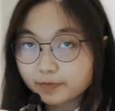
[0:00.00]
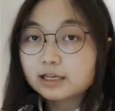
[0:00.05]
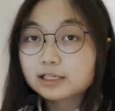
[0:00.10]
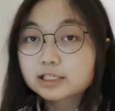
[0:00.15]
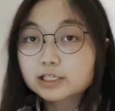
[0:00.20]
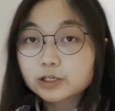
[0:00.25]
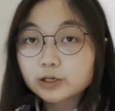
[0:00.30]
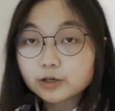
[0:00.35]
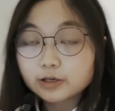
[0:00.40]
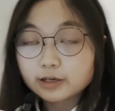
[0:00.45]

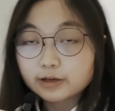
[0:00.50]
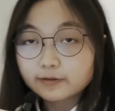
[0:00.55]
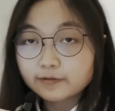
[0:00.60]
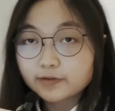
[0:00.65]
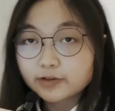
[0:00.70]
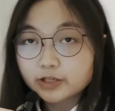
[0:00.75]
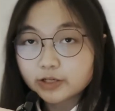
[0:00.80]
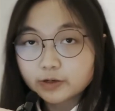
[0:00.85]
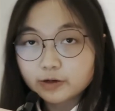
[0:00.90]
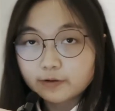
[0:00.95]
It's good if
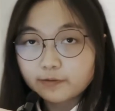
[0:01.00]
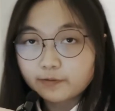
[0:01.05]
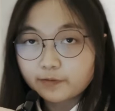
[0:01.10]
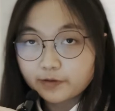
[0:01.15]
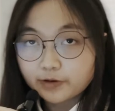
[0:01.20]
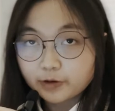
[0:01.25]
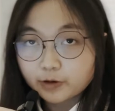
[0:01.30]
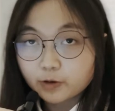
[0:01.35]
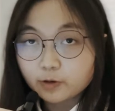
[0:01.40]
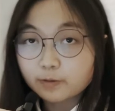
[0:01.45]
we know a
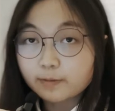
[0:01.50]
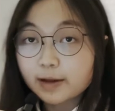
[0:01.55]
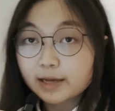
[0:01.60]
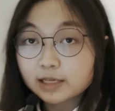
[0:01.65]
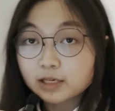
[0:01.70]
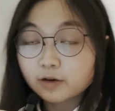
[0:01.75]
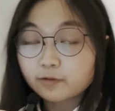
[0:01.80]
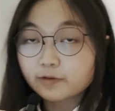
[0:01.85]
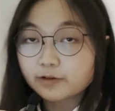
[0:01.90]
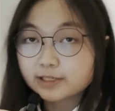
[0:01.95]
few or
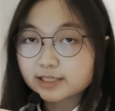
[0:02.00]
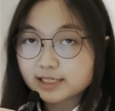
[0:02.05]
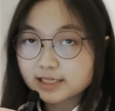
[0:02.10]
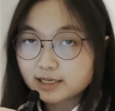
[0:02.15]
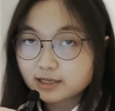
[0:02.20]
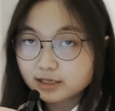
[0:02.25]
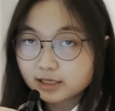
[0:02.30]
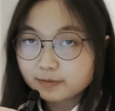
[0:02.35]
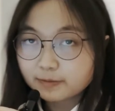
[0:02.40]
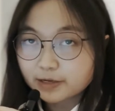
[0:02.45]
many of our
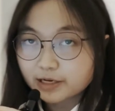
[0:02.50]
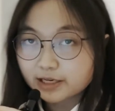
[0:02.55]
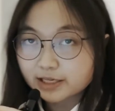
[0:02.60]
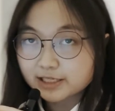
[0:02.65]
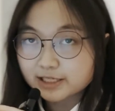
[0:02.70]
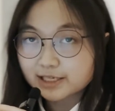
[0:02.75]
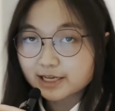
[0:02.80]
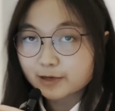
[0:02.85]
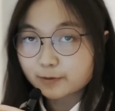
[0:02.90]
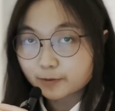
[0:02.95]
seniors
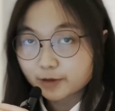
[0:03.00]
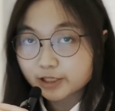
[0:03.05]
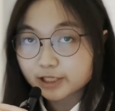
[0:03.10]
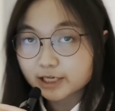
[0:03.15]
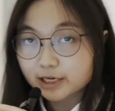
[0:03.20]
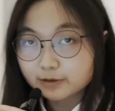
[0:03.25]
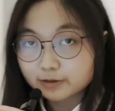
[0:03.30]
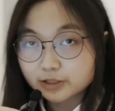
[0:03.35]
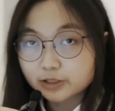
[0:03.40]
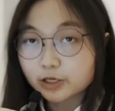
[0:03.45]
because you can
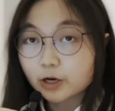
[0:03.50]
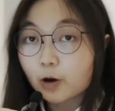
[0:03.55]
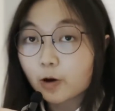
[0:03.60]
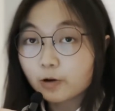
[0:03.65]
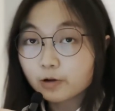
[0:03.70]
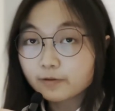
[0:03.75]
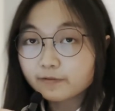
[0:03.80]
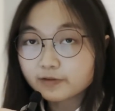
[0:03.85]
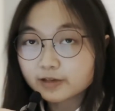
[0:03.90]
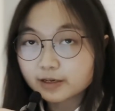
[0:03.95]
reach out to
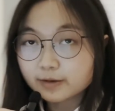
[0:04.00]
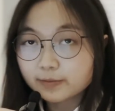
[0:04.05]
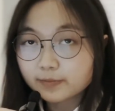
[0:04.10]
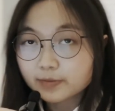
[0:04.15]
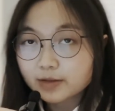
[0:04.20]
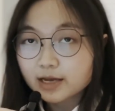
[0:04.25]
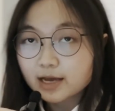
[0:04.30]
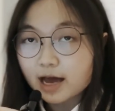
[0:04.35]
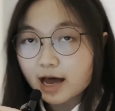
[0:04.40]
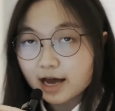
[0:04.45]
all of them,
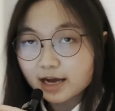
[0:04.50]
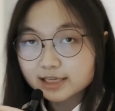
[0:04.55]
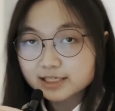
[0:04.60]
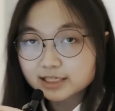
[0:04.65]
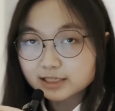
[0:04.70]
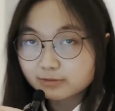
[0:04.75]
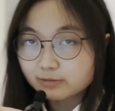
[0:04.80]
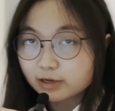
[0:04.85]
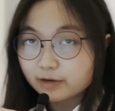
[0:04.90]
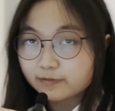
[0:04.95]

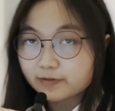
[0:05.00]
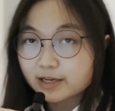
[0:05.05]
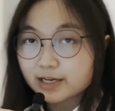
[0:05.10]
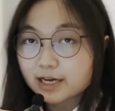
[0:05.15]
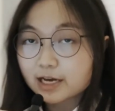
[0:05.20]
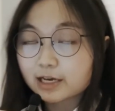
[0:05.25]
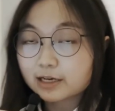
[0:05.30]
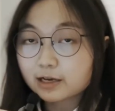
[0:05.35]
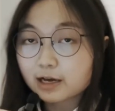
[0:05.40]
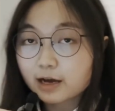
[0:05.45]
ask them if they
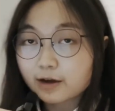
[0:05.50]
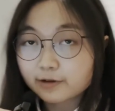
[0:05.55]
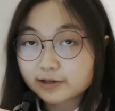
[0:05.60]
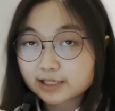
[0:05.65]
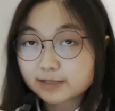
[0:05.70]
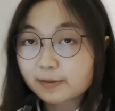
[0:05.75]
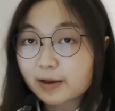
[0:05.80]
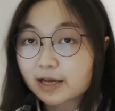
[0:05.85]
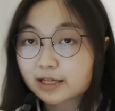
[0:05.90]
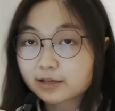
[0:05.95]
can
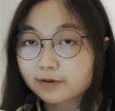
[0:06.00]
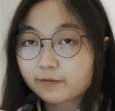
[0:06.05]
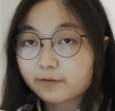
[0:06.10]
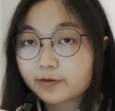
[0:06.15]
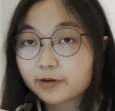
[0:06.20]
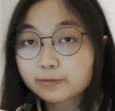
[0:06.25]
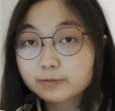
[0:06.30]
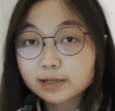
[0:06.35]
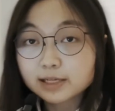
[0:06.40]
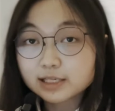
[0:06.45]
spend a
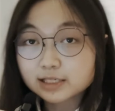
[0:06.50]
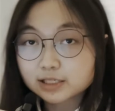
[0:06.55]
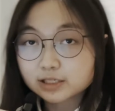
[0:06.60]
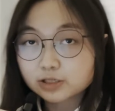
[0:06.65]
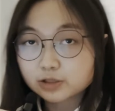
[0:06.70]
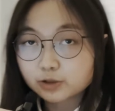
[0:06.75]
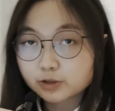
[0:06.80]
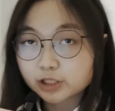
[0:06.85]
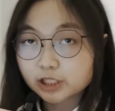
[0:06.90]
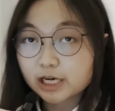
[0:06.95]
few minutes
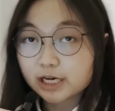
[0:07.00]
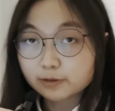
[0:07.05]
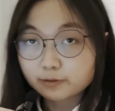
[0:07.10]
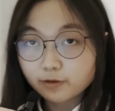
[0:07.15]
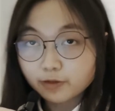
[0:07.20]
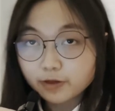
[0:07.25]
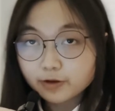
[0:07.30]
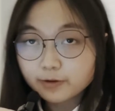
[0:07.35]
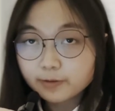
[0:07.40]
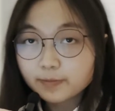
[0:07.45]
to chat
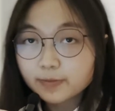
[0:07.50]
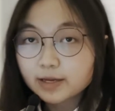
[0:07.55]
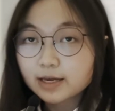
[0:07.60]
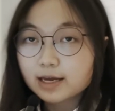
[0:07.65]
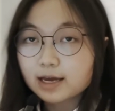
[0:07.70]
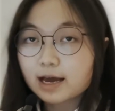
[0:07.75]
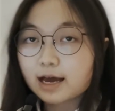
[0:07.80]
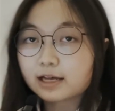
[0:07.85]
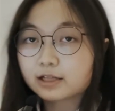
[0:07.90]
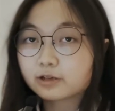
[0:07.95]
with you,
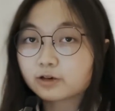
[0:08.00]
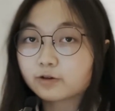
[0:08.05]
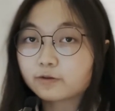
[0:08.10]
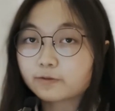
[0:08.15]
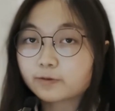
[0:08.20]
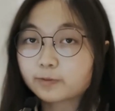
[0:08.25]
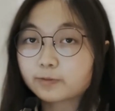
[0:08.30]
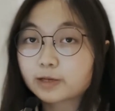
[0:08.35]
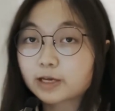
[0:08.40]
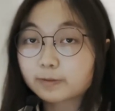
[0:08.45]
and learn
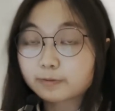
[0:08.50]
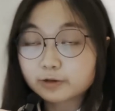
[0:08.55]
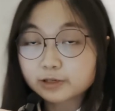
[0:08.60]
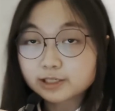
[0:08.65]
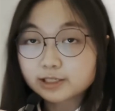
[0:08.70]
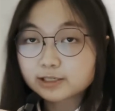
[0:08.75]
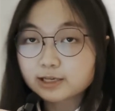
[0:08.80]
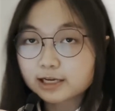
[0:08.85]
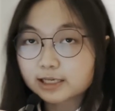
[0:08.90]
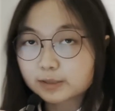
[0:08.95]
from their
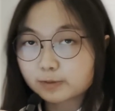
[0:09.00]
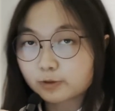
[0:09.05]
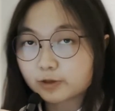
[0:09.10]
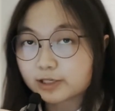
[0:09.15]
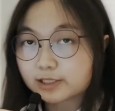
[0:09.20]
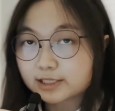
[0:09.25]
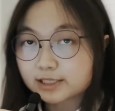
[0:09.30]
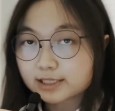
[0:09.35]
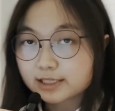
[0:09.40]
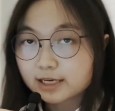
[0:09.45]
personal
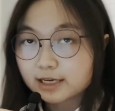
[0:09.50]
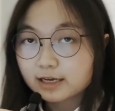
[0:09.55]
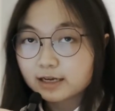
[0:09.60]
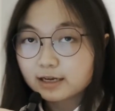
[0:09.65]
experience.